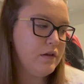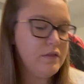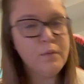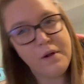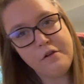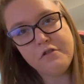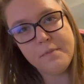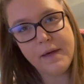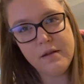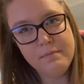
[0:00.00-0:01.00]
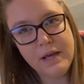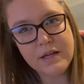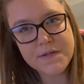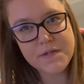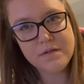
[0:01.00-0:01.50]
one under the bed
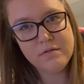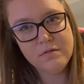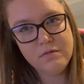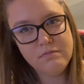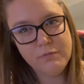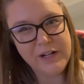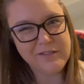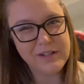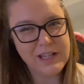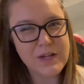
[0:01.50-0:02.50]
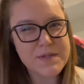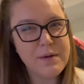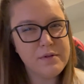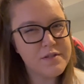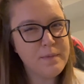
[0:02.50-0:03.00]
because we don't really use
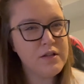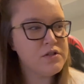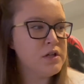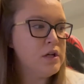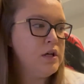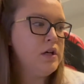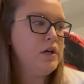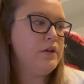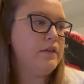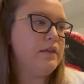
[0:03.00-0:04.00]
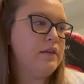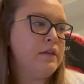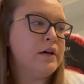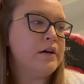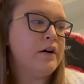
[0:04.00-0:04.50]
that one as much.
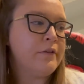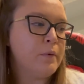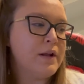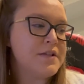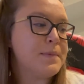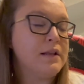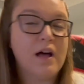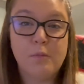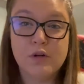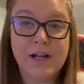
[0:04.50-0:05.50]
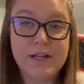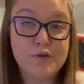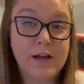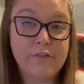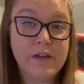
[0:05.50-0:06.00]
The other one has been a lot more high
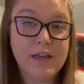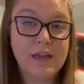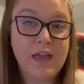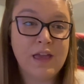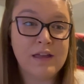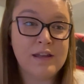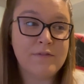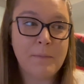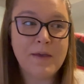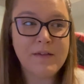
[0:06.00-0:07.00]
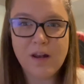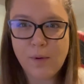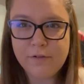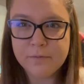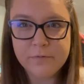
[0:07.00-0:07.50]
traffic, and if I'm giving it
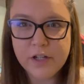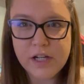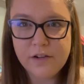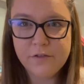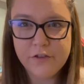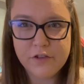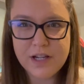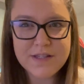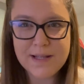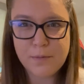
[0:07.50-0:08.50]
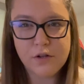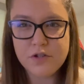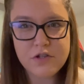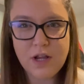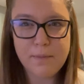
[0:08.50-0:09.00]
away for free, someone will
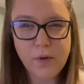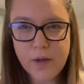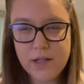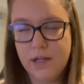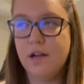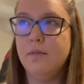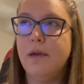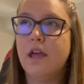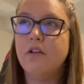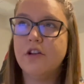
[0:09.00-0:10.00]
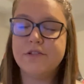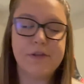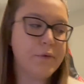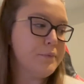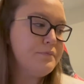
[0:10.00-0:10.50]
just shampoo it and it'll be good as
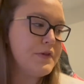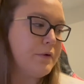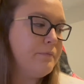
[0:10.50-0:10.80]
new. So